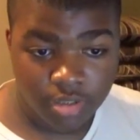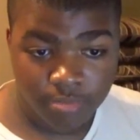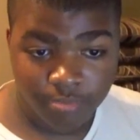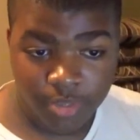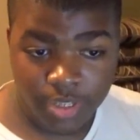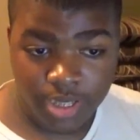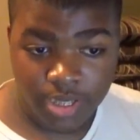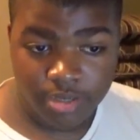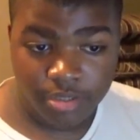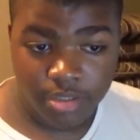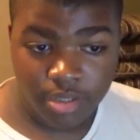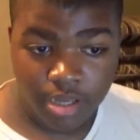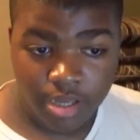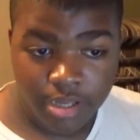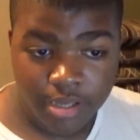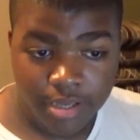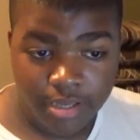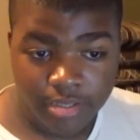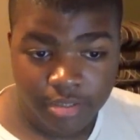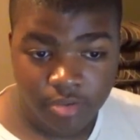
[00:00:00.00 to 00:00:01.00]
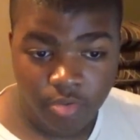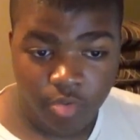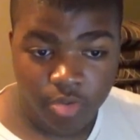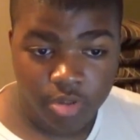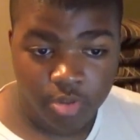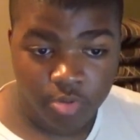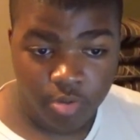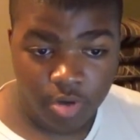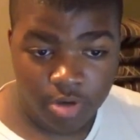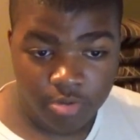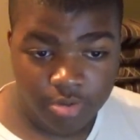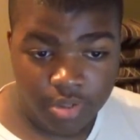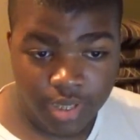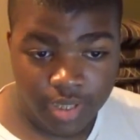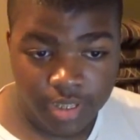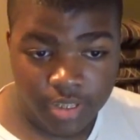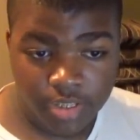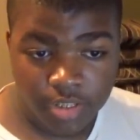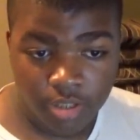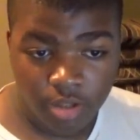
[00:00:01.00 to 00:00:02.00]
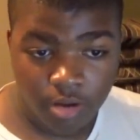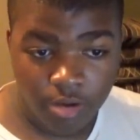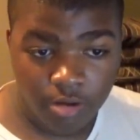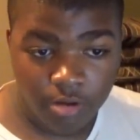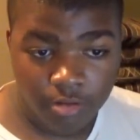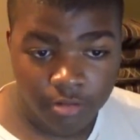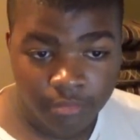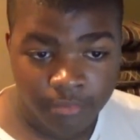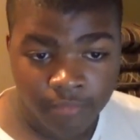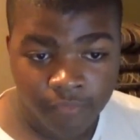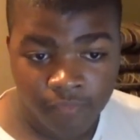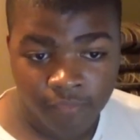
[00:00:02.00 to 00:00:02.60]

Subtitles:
because it's only 12 seconds long.